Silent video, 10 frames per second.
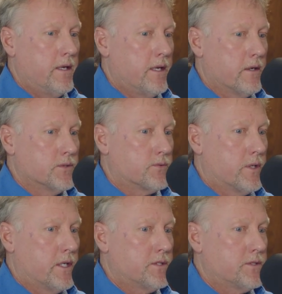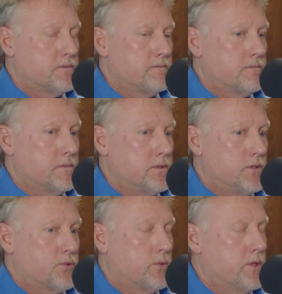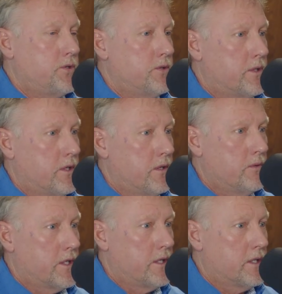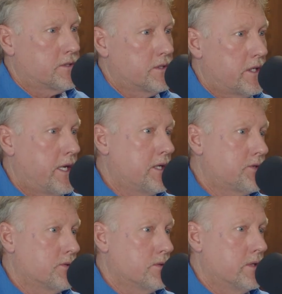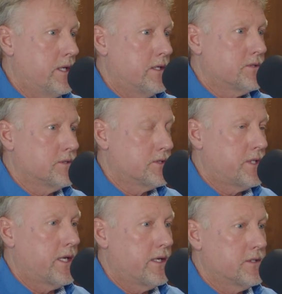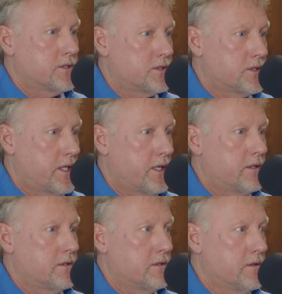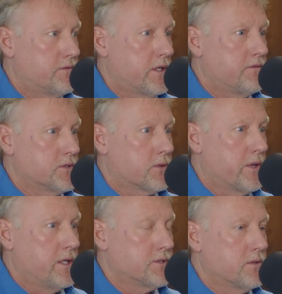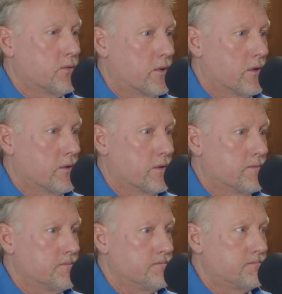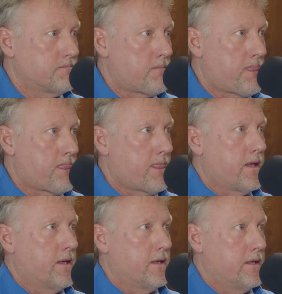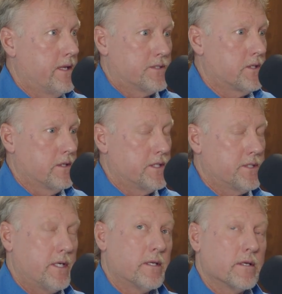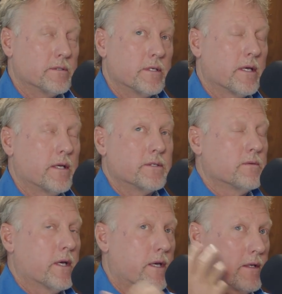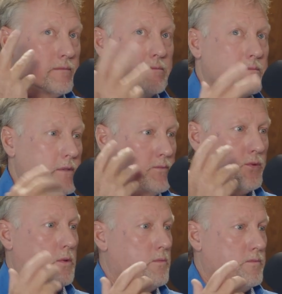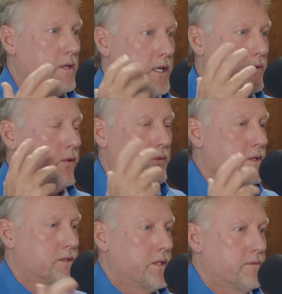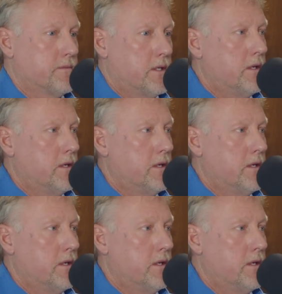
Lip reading: And he goes, Russ, just wanted you to know Augusta National has the second set of toughest greens in the world. And that's all he said. And I said, well, I got to noodle this thing.